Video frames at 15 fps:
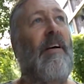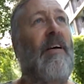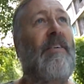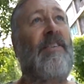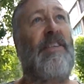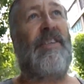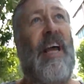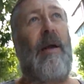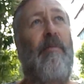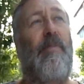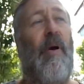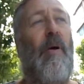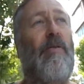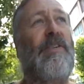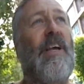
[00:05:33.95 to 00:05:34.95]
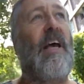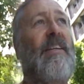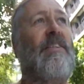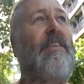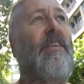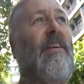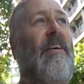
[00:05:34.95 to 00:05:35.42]
It's the same
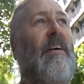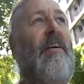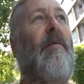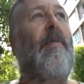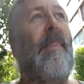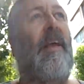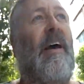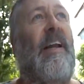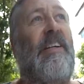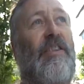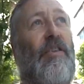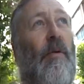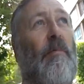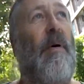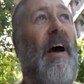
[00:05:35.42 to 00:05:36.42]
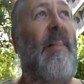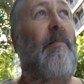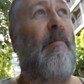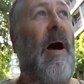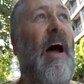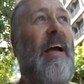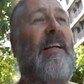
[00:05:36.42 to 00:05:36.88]
process, and it's done by the
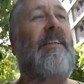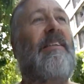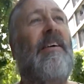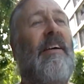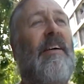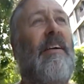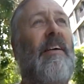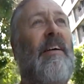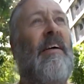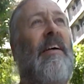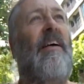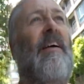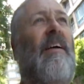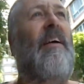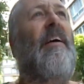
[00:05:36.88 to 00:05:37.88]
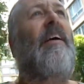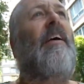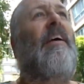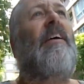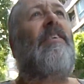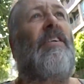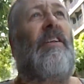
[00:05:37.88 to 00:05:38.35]

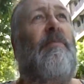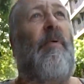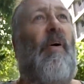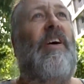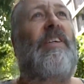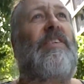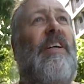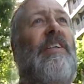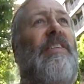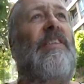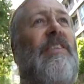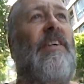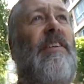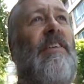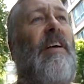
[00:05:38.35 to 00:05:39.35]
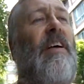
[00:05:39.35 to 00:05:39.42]
mind. So the point is that,